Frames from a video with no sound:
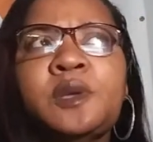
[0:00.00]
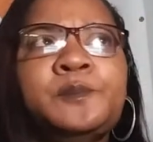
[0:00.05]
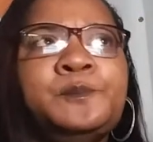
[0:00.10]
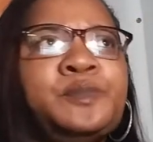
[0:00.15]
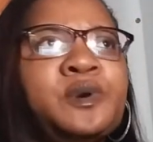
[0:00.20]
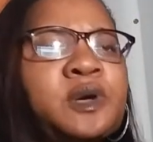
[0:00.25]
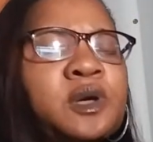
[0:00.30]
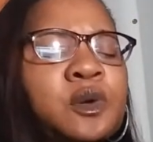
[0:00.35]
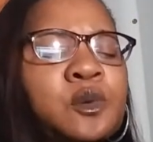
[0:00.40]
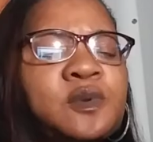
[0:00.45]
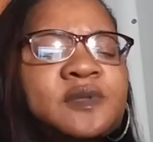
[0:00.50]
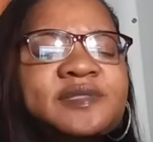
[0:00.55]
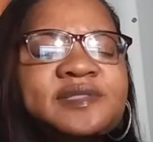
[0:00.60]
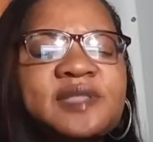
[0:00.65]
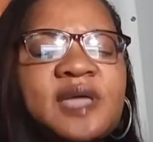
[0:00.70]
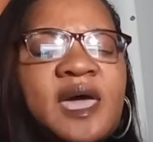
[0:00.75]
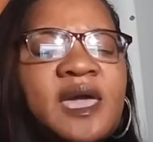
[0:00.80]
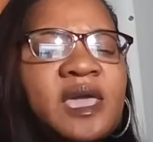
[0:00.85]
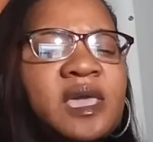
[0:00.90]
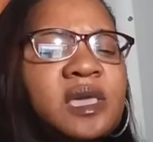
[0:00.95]
Boog was
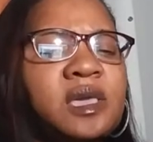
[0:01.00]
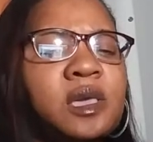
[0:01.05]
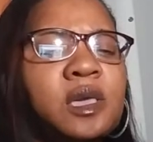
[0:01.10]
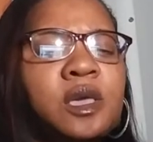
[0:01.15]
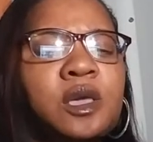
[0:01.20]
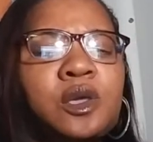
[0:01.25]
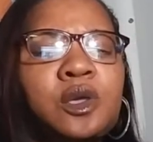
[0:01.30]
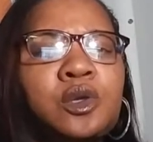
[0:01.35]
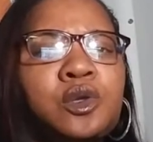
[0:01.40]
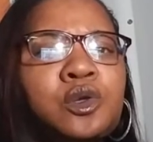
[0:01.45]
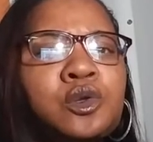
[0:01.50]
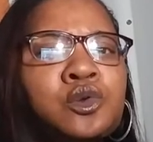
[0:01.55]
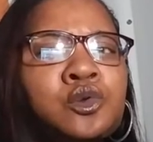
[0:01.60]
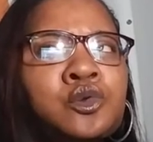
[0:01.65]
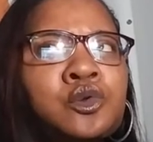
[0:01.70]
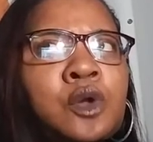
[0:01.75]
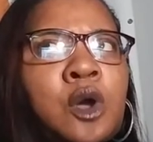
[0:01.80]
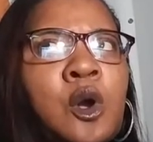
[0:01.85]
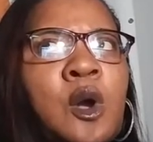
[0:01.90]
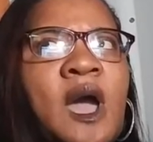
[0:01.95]
like,
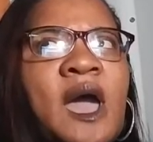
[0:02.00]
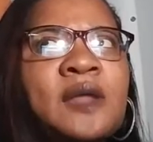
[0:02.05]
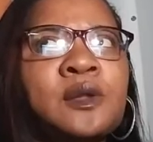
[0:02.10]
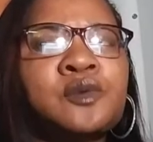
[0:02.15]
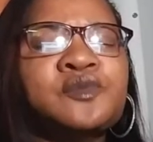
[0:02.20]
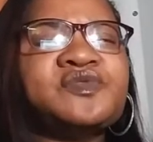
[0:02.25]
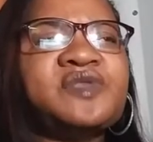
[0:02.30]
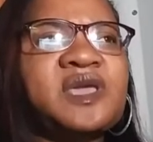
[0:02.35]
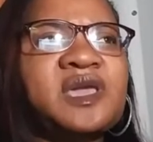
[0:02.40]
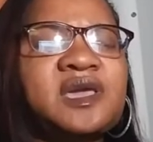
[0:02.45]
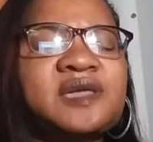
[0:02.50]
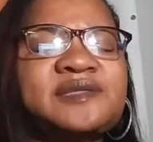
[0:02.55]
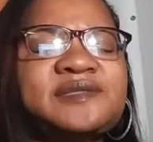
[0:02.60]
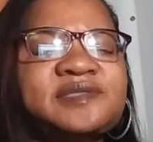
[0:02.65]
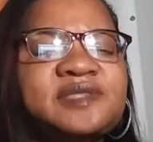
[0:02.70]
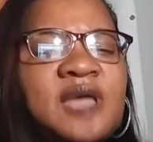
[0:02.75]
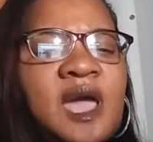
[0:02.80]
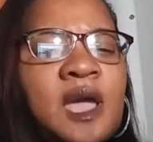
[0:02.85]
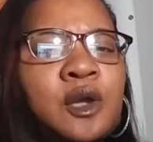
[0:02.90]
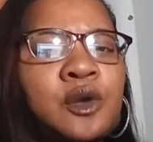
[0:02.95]
you know, I don't think it's
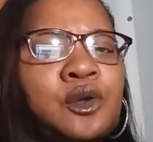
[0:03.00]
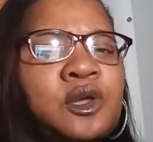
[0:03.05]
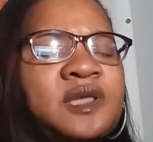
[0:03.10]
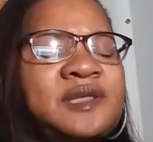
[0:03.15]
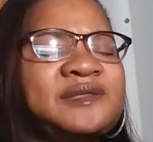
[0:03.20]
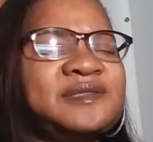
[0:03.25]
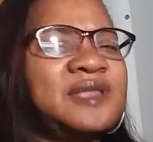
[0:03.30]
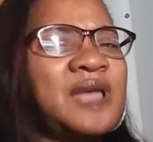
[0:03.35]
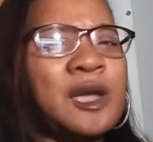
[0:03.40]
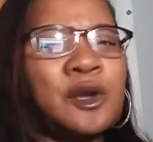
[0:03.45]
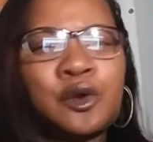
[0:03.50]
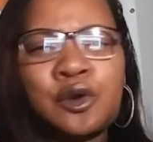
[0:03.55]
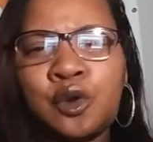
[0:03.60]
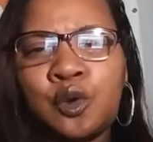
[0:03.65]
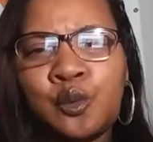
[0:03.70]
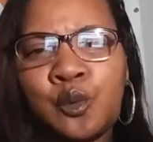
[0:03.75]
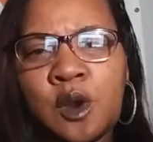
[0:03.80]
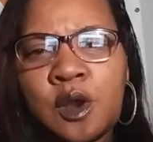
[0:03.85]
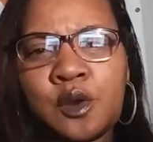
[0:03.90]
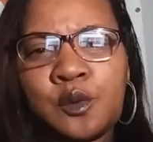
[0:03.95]
not going
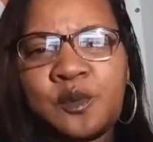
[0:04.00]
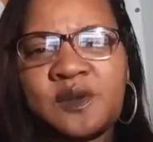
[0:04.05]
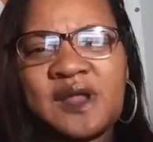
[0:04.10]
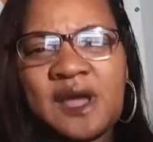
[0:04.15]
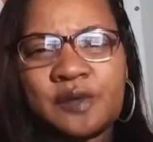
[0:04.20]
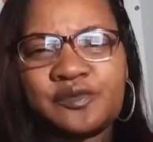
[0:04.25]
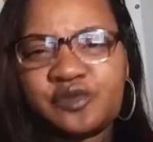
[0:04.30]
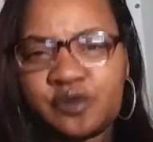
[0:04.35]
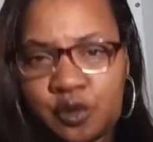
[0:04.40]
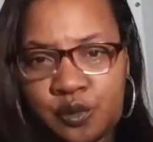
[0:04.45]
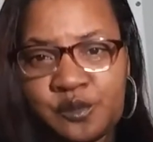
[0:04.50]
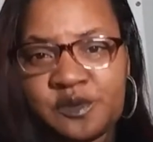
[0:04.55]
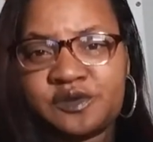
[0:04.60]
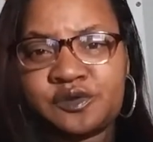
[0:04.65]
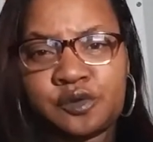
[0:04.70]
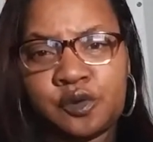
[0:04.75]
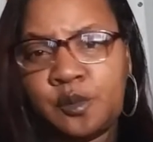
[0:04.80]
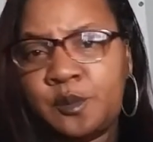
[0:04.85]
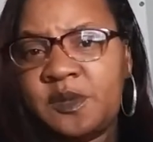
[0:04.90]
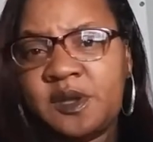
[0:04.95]
to work without the
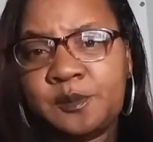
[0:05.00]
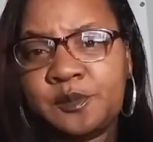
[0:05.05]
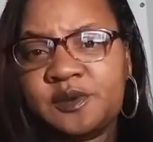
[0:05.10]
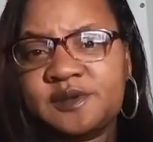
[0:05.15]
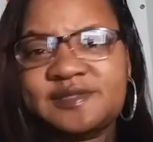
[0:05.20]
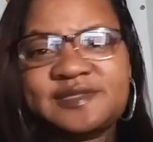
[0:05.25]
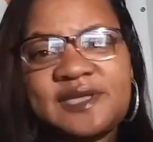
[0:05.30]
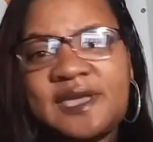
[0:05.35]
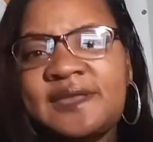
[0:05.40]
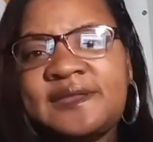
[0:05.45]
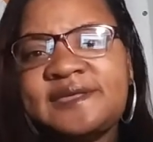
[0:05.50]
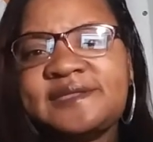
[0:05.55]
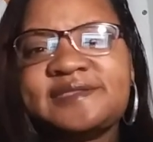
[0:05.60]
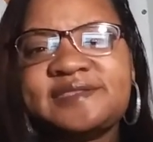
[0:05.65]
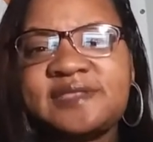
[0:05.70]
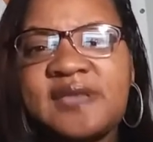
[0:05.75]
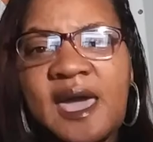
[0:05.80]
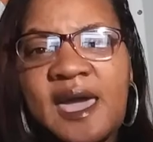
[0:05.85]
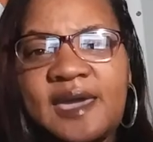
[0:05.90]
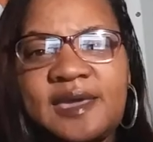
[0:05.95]
original members. And it's
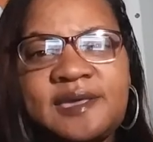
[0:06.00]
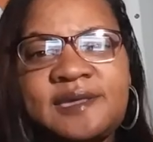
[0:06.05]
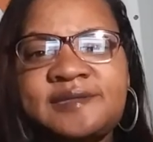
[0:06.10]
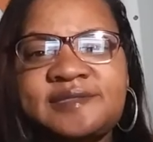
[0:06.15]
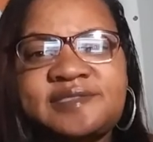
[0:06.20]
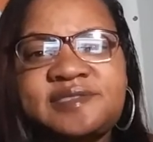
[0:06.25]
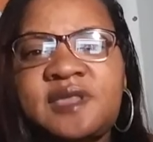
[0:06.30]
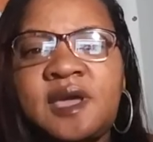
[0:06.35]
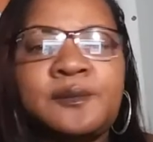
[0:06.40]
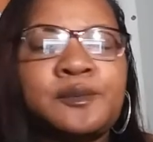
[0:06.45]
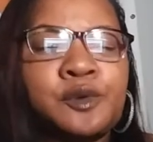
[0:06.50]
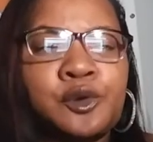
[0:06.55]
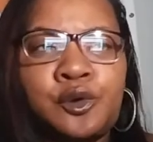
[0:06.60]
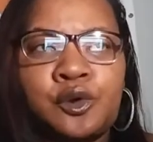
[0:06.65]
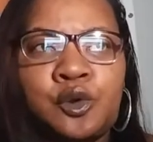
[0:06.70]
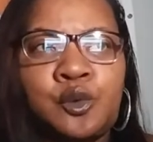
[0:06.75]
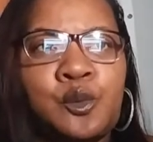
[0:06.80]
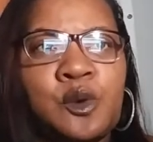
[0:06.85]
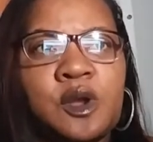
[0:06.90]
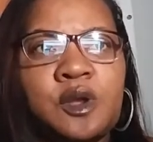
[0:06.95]
not. It's never going
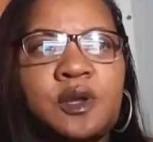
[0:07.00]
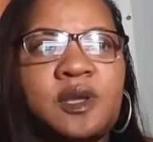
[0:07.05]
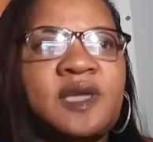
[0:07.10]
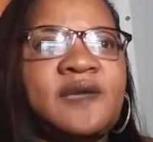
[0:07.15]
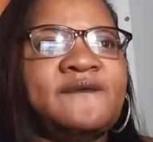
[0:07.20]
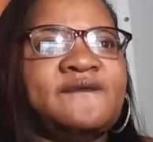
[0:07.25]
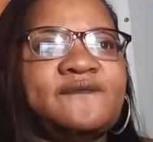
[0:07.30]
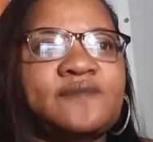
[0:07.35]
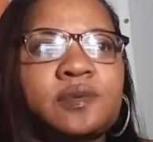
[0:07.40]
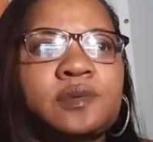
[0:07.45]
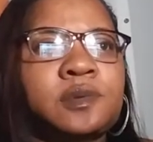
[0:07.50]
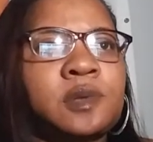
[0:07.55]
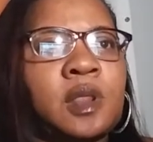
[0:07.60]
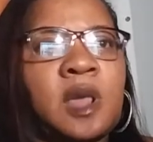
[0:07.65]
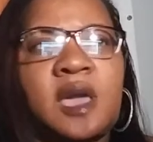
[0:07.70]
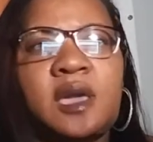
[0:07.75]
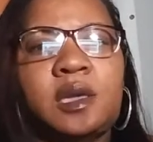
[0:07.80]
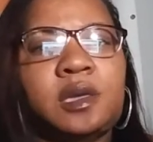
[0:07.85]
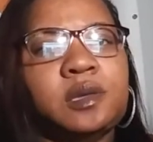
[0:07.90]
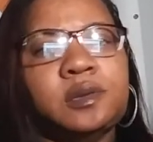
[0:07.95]
to work. If
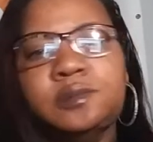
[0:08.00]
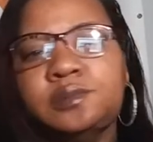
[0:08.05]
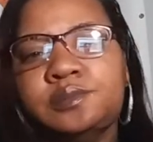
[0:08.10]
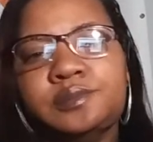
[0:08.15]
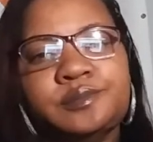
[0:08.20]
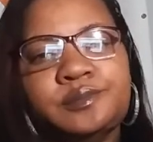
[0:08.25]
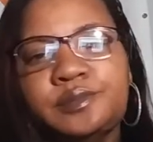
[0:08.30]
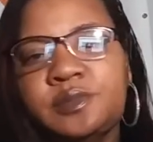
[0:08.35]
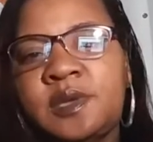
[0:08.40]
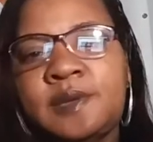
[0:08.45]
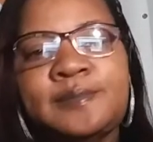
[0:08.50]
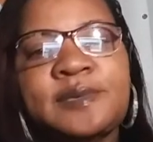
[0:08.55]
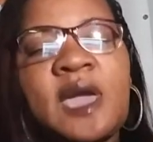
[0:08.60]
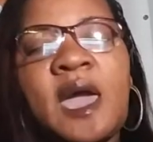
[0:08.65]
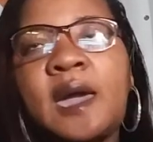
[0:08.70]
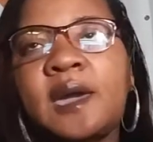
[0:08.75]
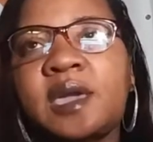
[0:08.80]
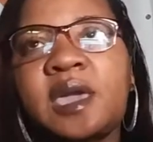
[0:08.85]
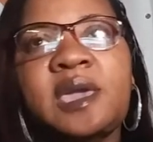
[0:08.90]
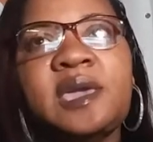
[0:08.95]

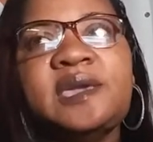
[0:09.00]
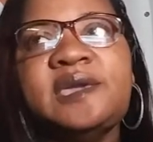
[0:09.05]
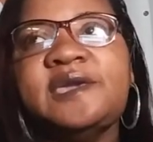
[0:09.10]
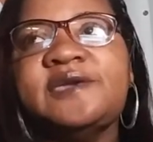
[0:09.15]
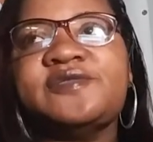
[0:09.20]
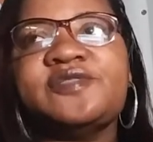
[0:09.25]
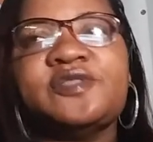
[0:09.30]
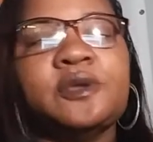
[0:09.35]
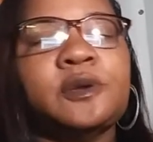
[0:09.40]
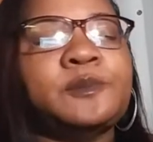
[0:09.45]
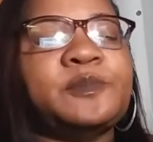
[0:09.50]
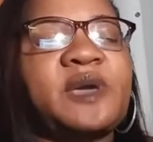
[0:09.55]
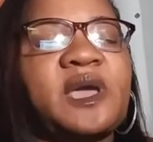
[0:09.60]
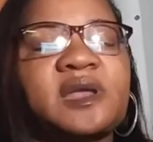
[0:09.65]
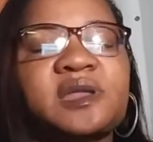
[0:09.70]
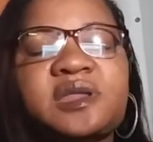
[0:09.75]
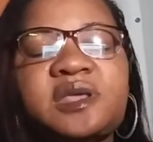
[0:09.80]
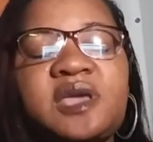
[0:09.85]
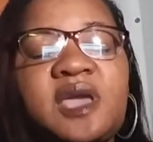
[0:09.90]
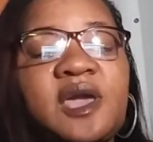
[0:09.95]
y'all can't get them
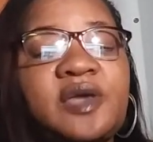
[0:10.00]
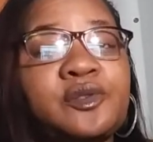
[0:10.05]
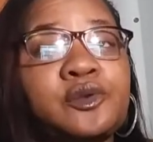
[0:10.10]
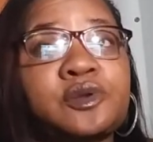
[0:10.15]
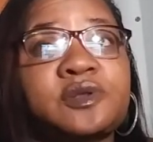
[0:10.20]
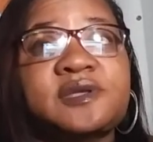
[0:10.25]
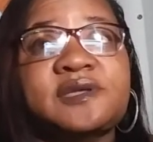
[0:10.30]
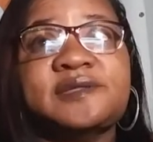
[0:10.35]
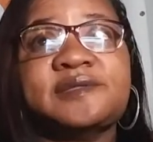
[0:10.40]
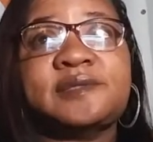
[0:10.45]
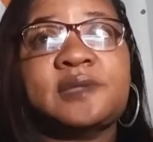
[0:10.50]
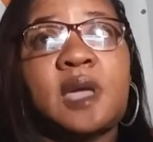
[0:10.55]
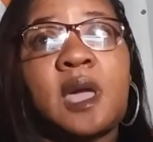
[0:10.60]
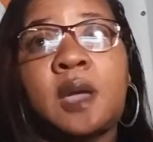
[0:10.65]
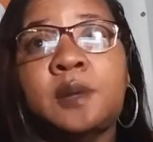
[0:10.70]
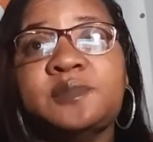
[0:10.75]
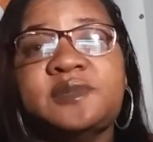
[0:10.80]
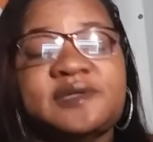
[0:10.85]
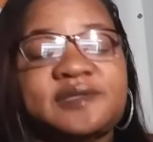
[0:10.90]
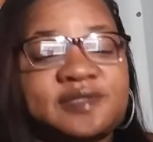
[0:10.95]
back together,
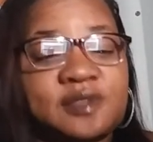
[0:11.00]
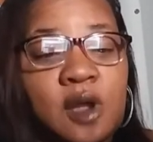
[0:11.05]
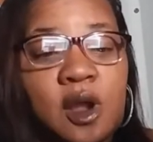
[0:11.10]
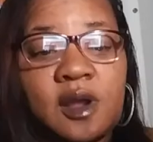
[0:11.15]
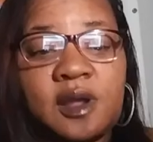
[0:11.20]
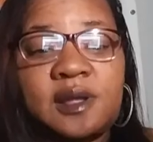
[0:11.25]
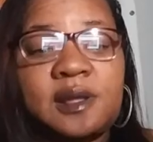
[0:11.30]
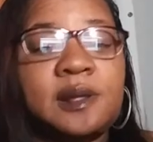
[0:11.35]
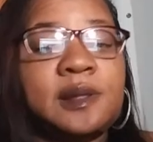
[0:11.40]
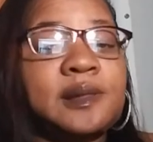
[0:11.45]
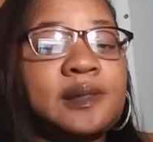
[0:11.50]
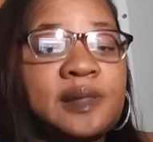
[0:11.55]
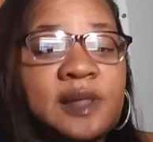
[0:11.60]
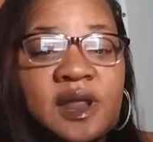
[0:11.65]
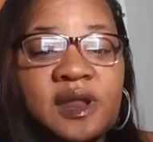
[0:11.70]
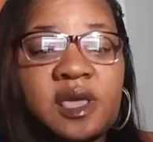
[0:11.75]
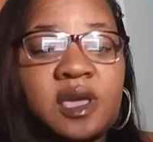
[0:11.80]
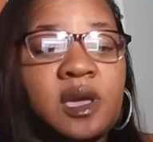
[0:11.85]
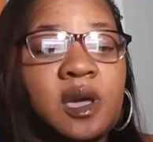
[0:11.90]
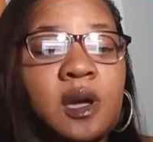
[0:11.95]
I'm just sorry.
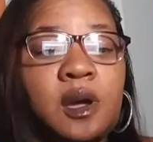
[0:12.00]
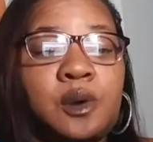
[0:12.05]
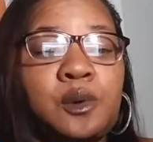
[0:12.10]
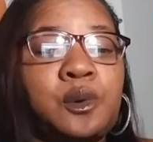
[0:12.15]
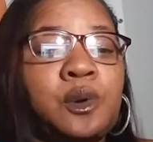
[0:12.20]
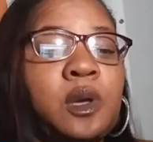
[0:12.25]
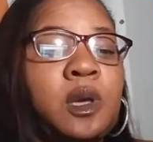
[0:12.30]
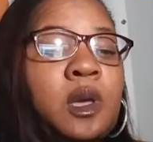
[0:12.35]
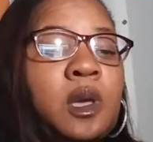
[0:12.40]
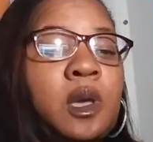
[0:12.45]
Let it go.